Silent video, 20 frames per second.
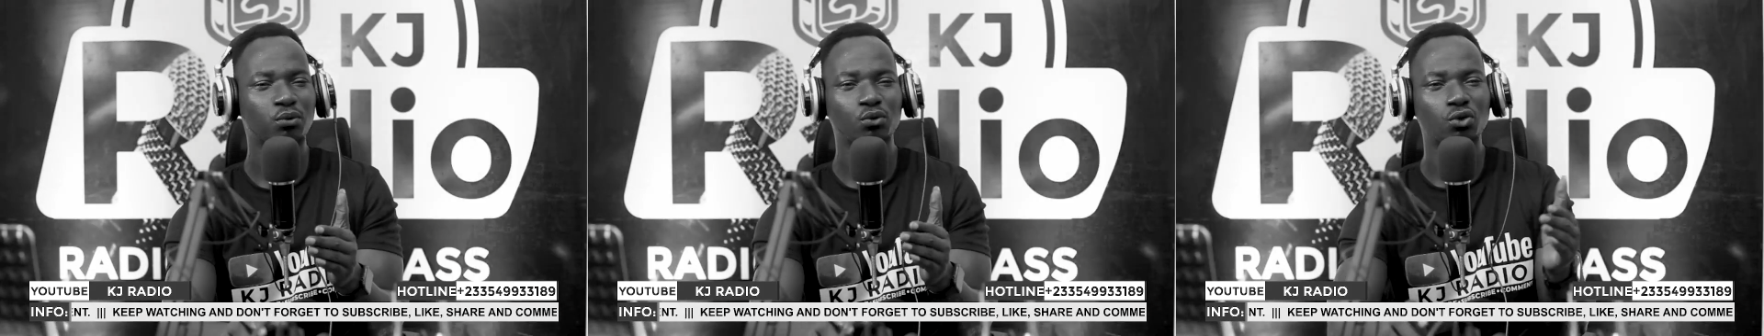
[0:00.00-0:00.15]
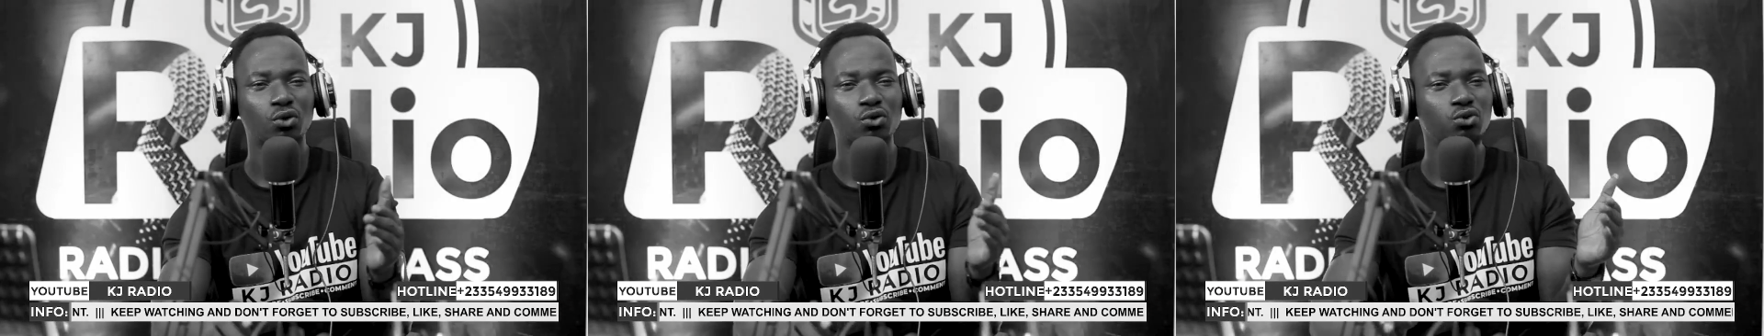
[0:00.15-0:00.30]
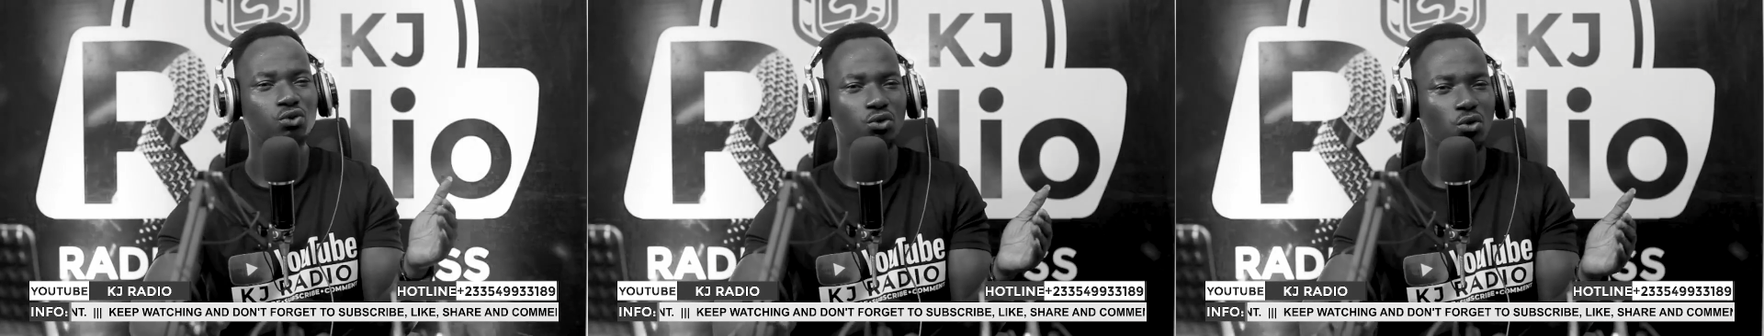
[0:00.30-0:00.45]

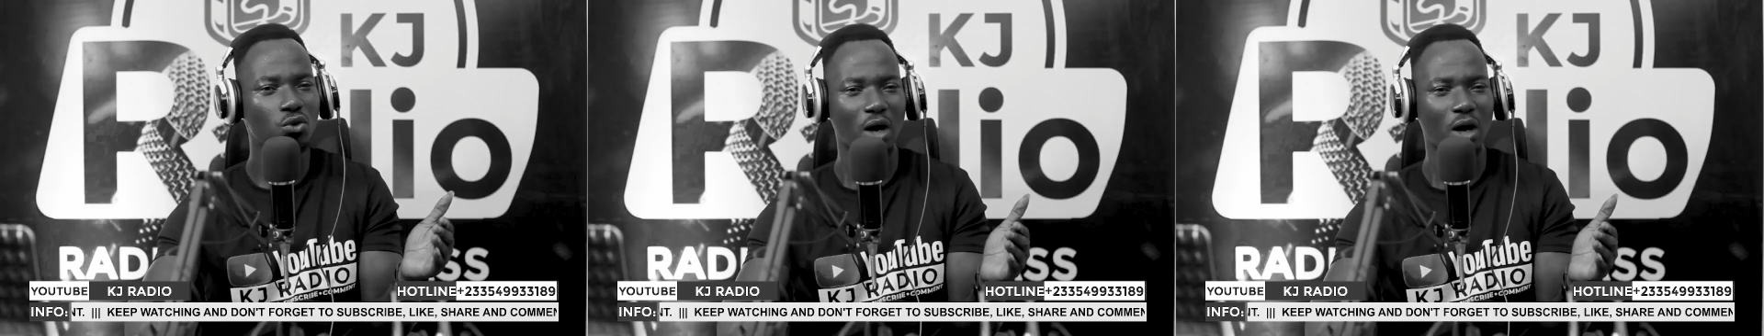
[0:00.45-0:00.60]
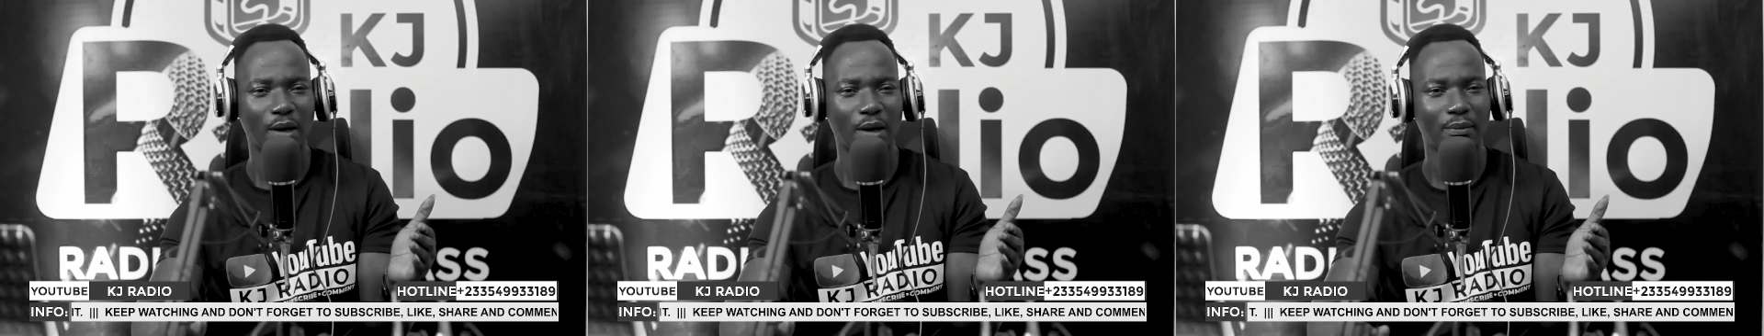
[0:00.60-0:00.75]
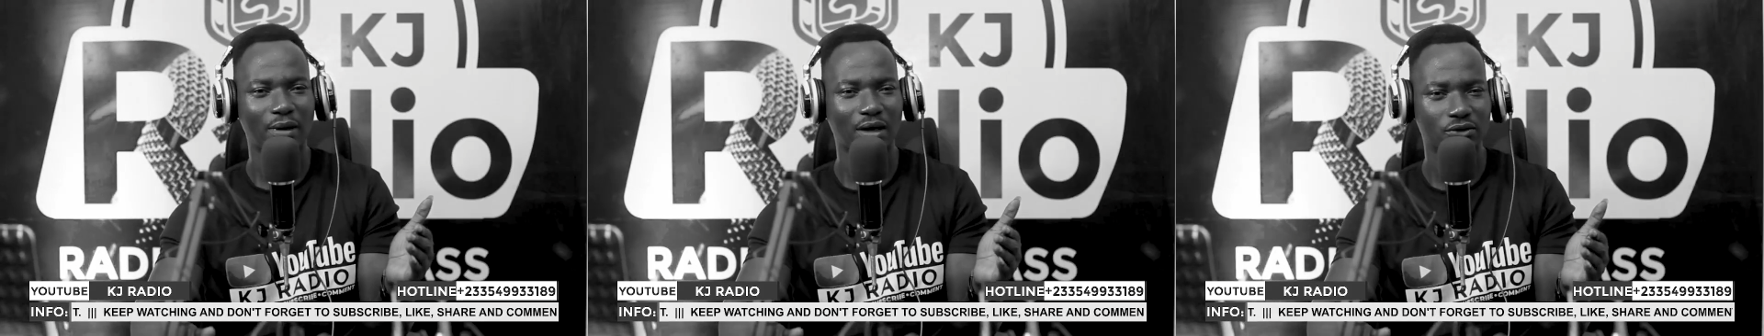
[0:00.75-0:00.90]
don't know
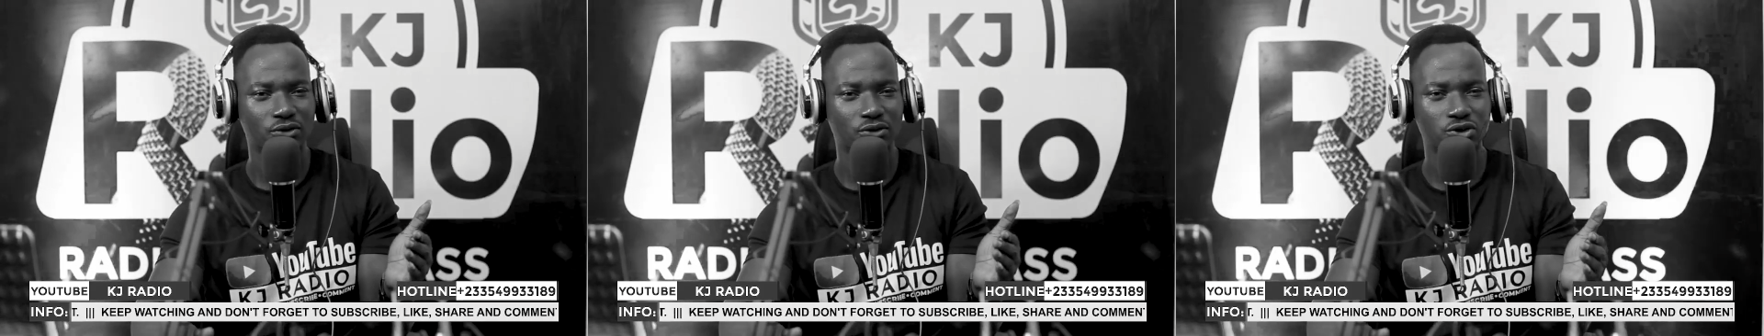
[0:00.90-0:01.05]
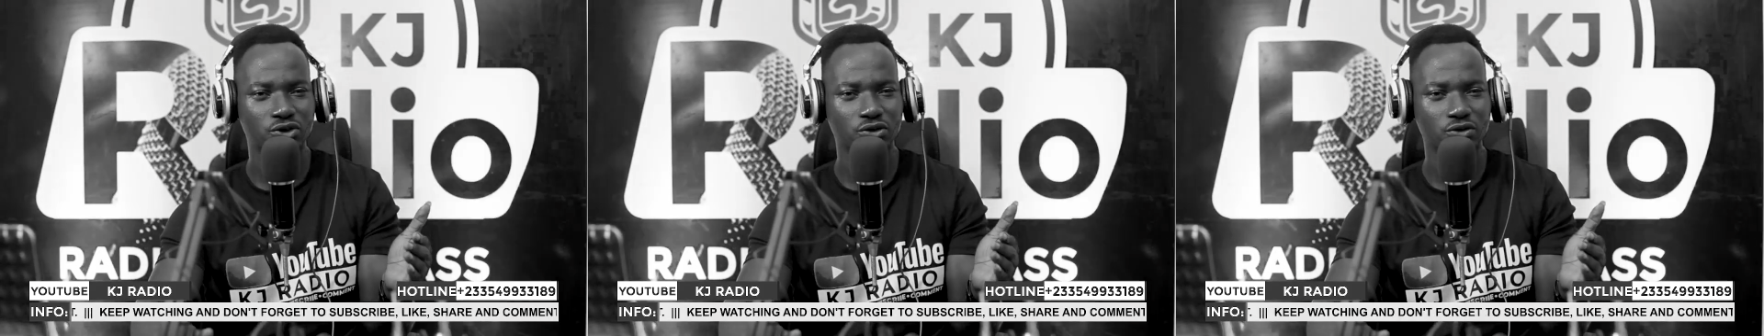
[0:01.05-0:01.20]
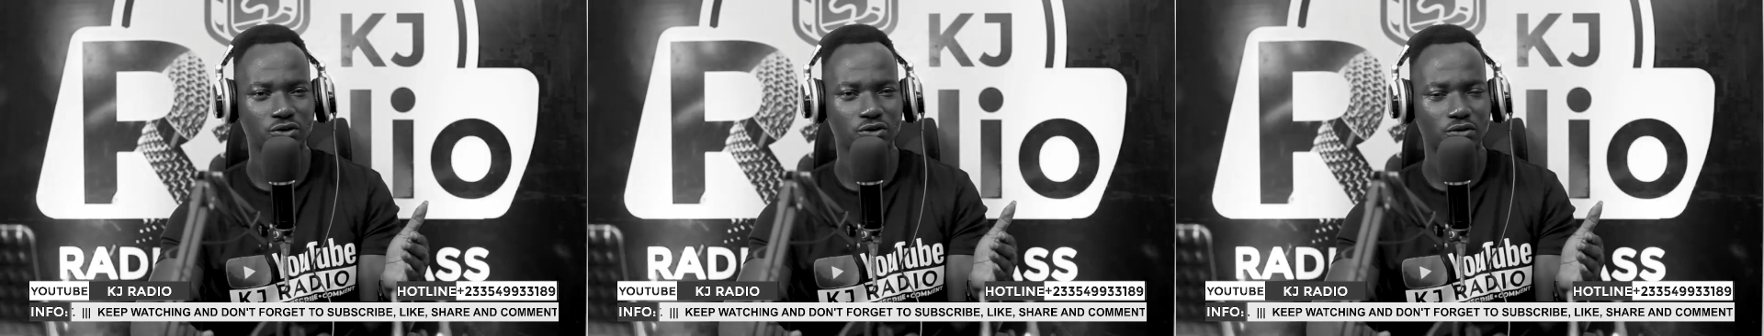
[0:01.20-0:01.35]

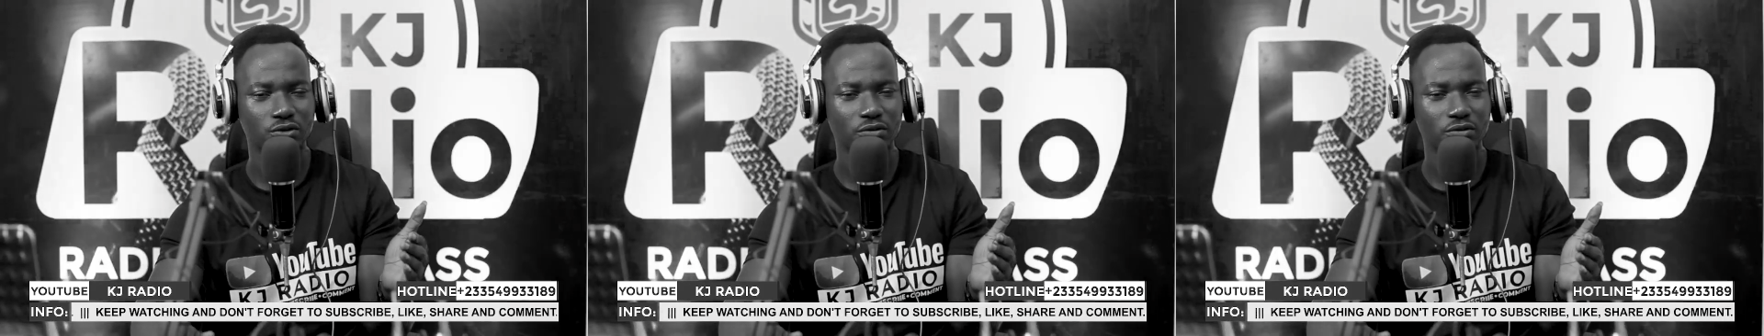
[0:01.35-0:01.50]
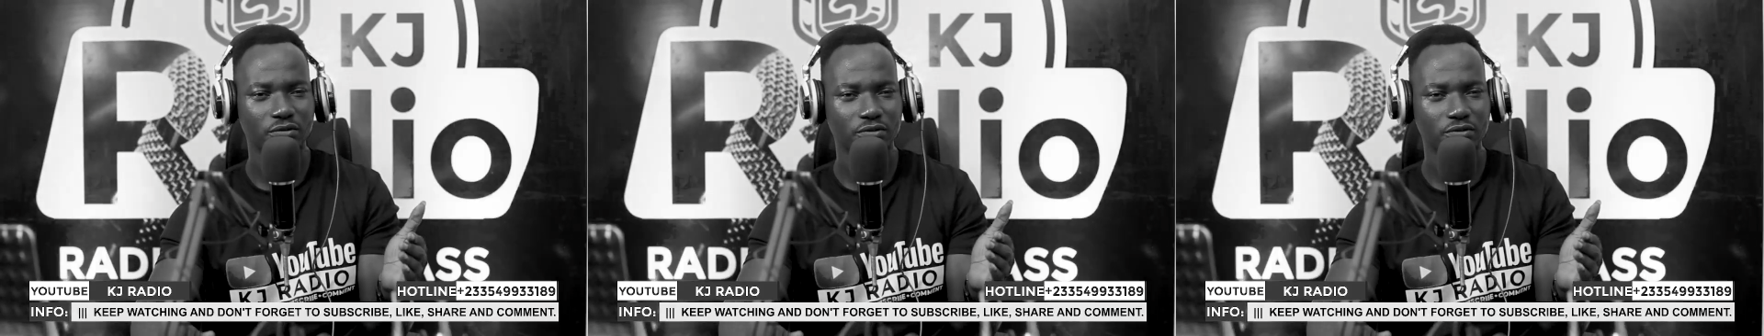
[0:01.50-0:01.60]
about you,